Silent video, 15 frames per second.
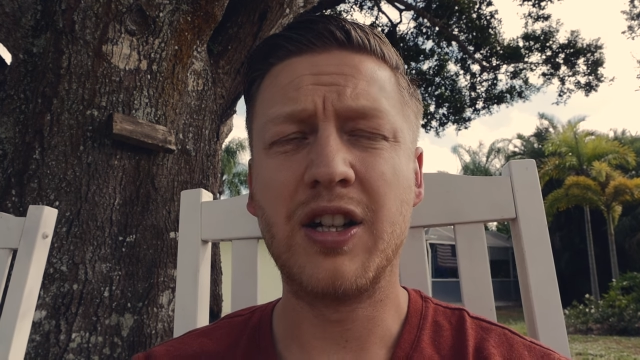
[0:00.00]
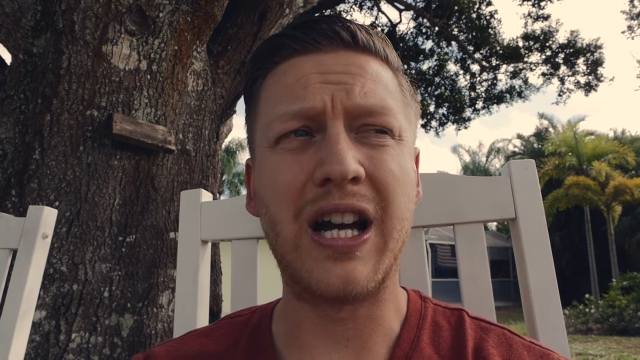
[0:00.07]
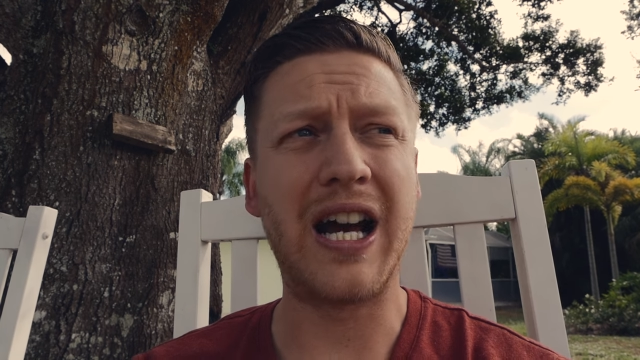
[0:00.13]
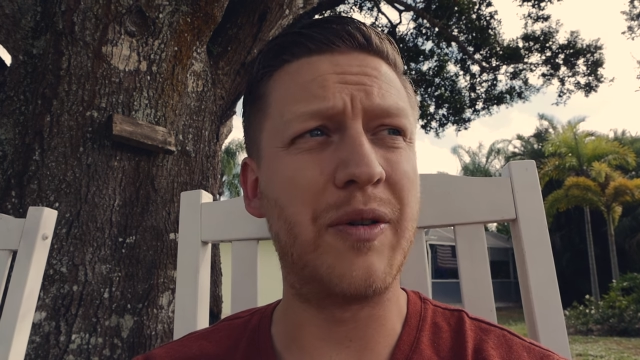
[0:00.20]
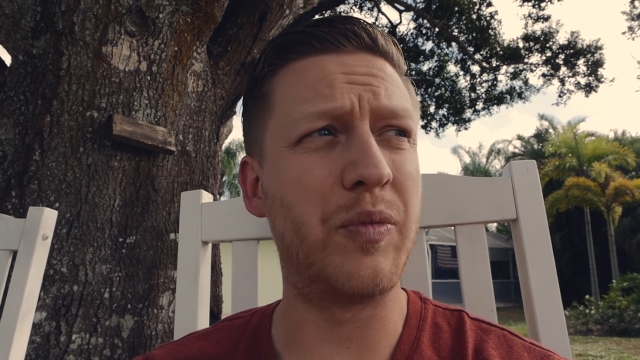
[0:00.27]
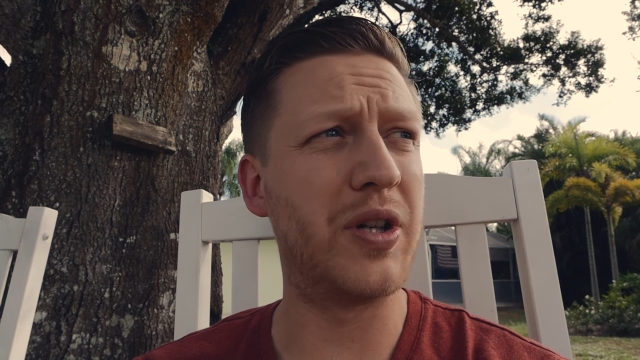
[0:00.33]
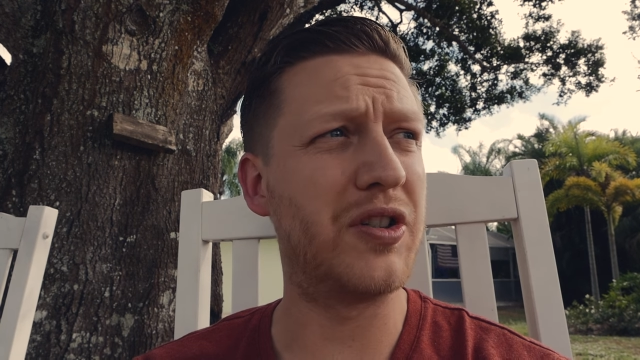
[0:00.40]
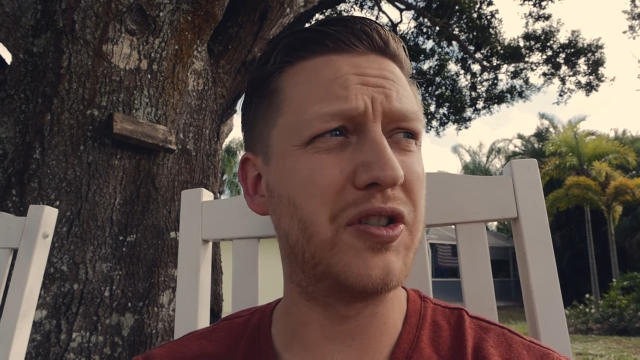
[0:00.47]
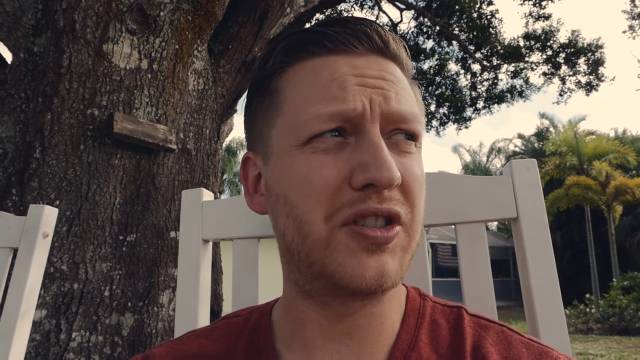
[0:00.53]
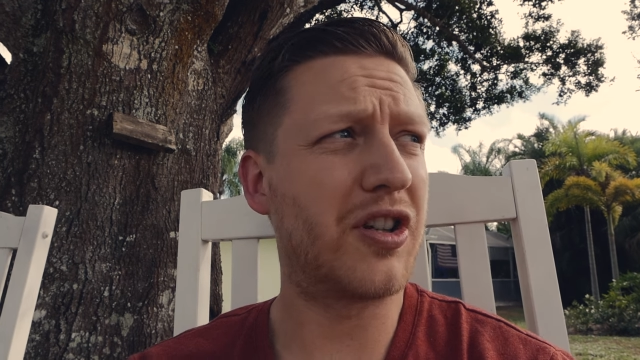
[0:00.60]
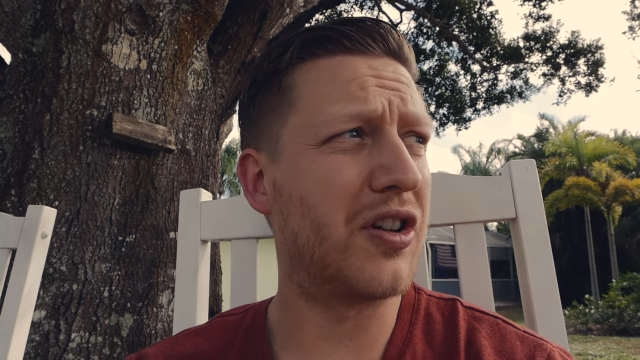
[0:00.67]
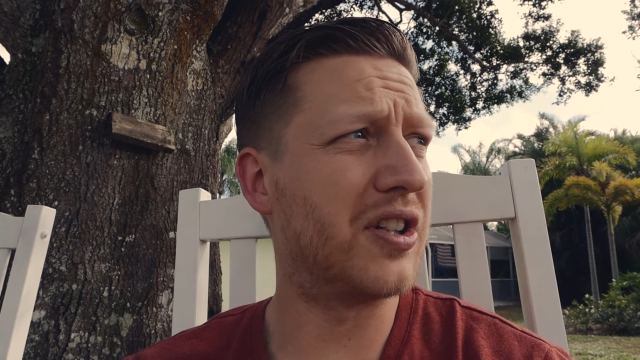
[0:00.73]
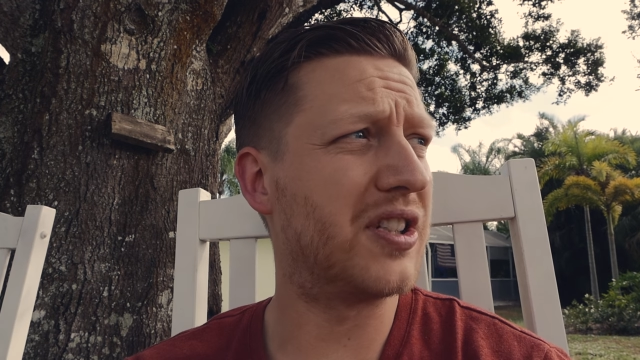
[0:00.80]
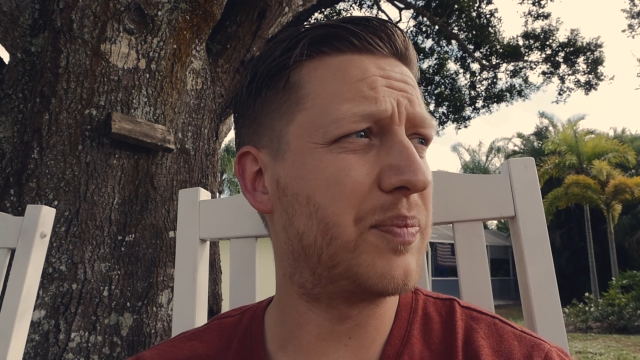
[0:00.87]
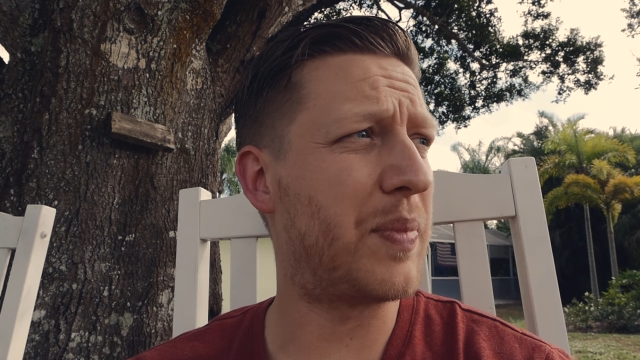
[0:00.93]
and we're just
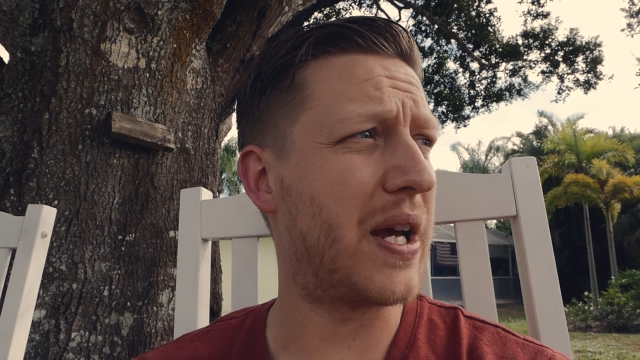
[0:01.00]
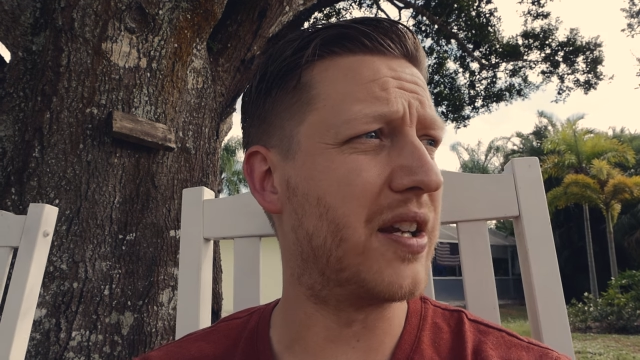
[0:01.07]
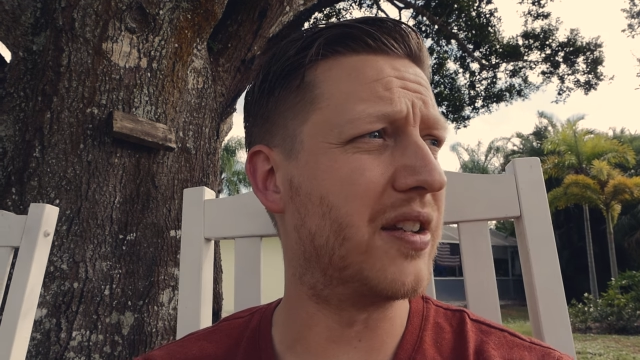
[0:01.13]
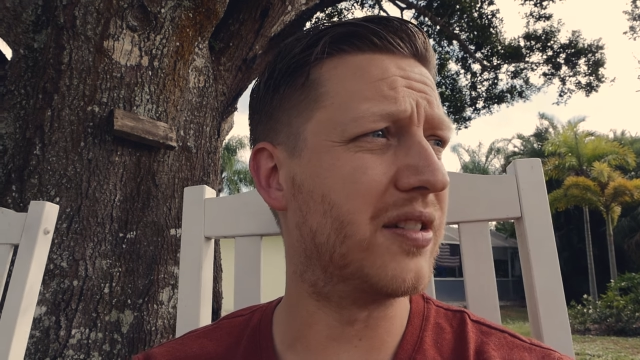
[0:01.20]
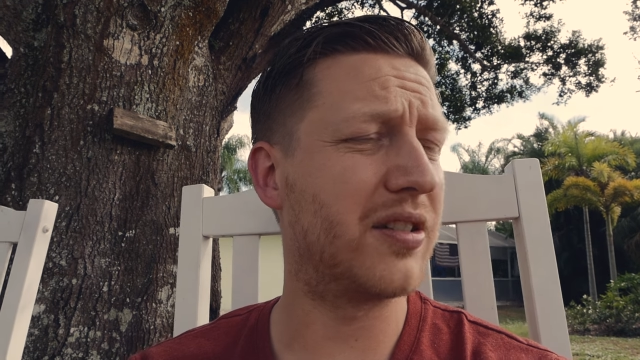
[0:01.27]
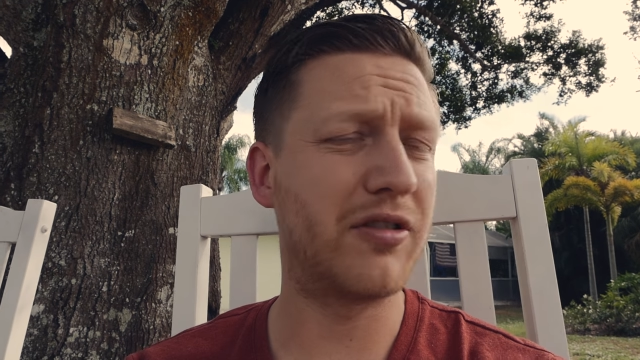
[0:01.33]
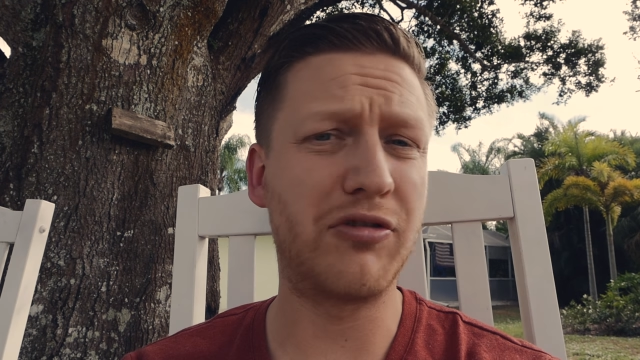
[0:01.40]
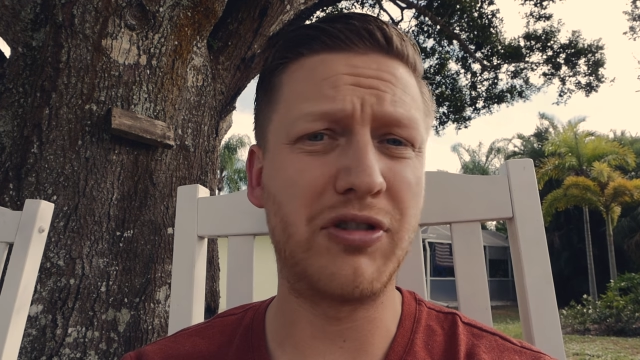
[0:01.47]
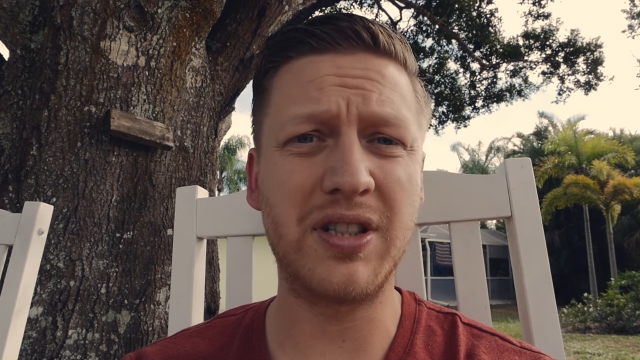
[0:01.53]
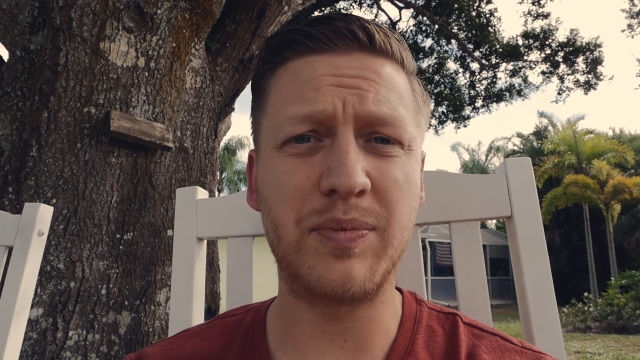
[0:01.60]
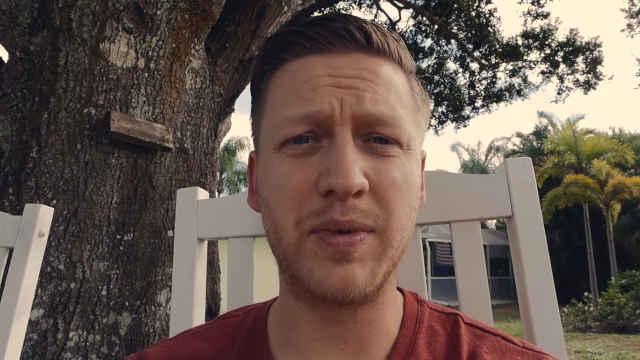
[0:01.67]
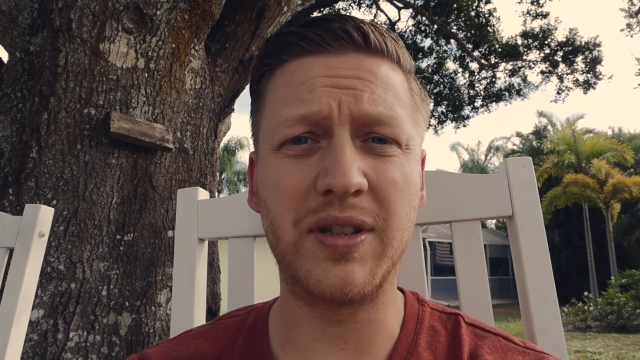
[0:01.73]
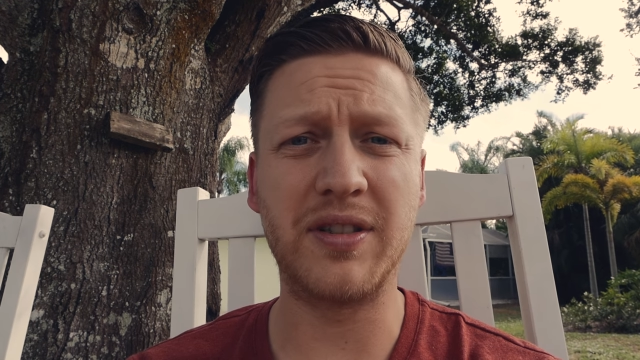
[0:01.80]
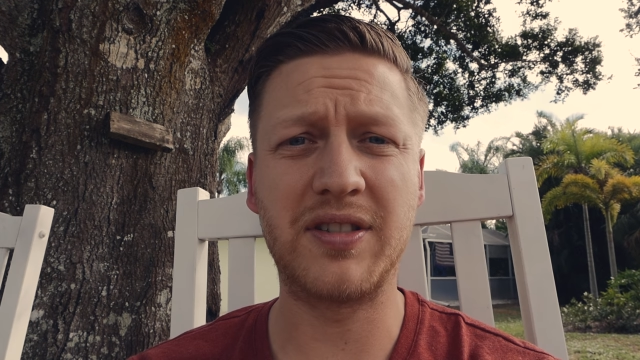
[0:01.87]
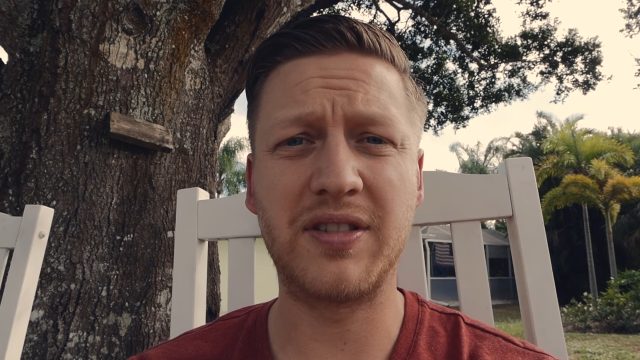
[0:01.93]
going to spend
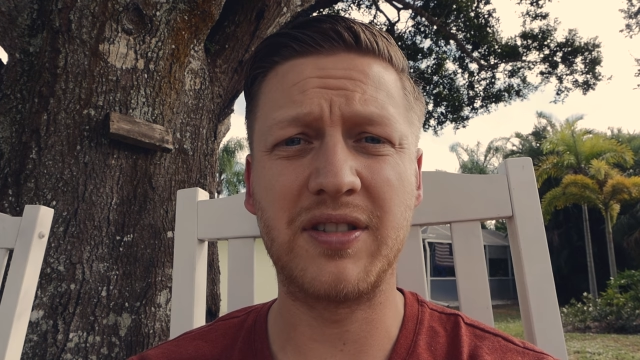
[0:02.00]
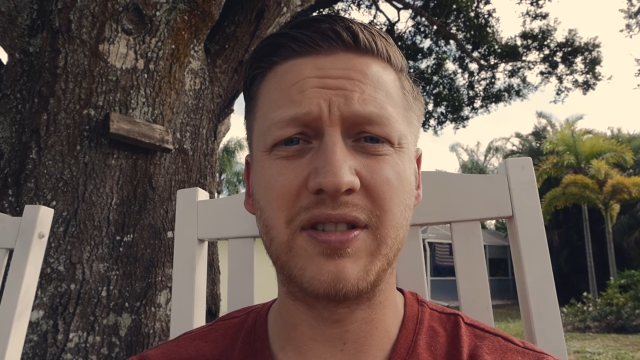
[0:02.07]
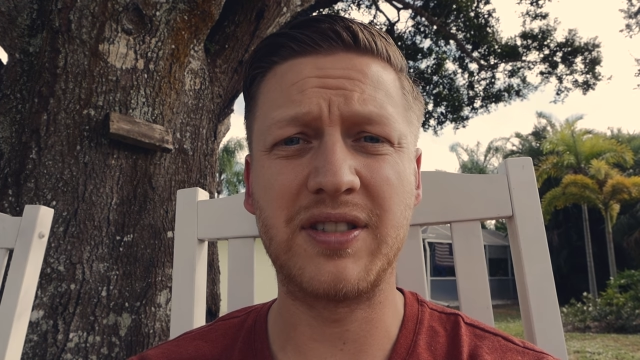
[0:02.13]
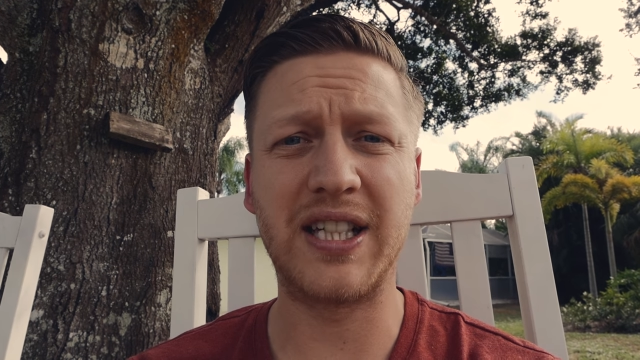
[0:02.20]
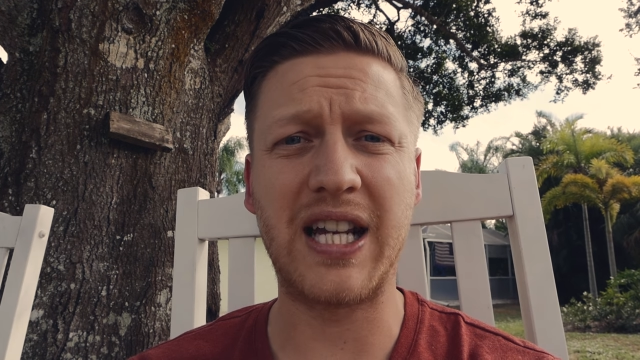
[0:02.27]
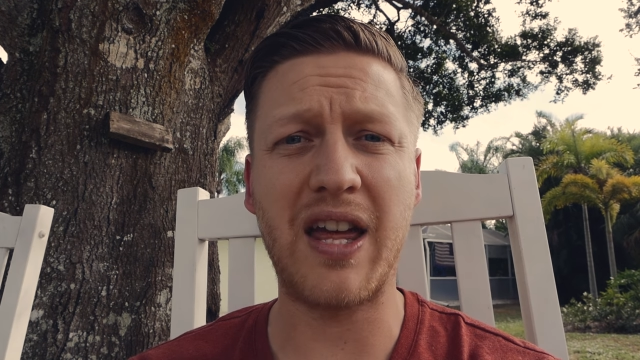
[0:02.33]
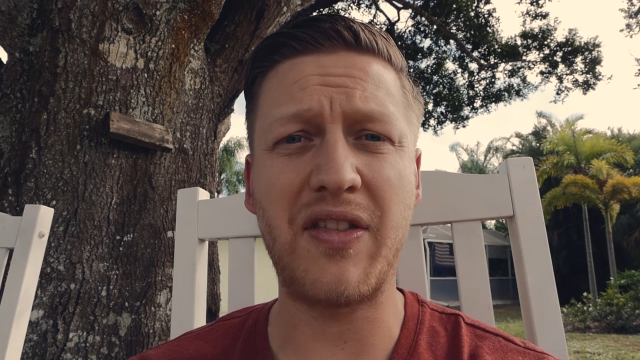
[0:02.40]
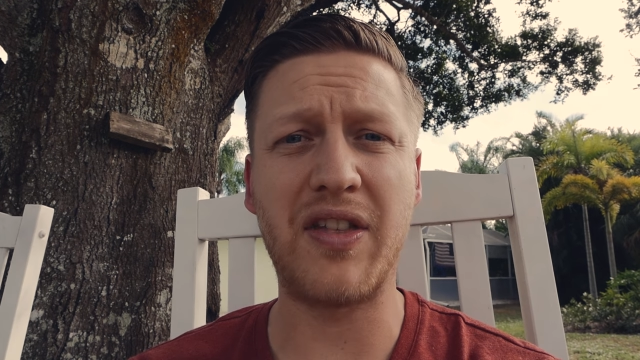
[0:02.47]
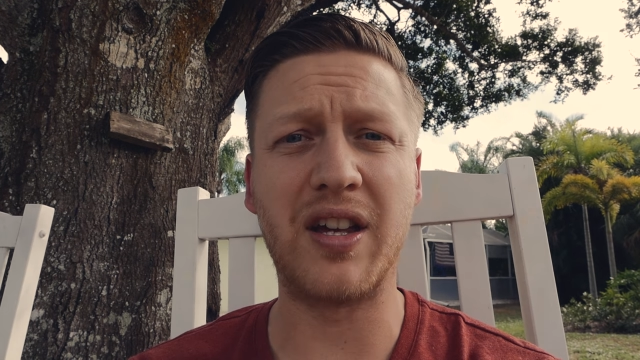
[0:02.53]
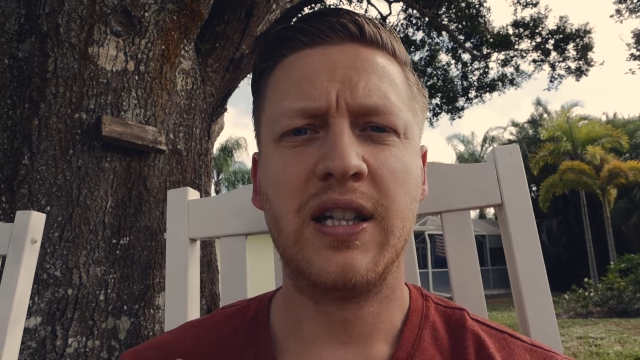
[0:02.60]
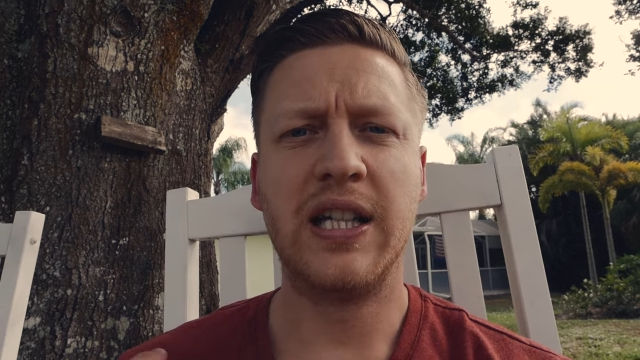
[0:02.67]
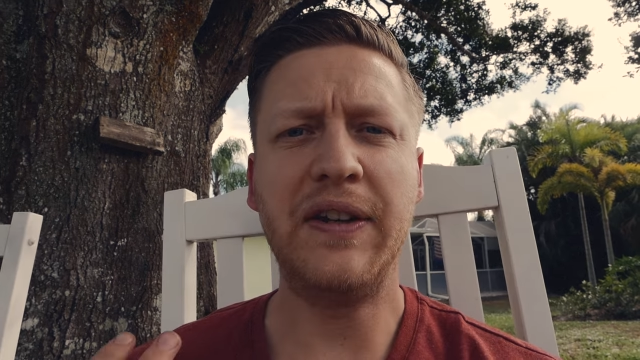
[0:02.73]
Christmas together.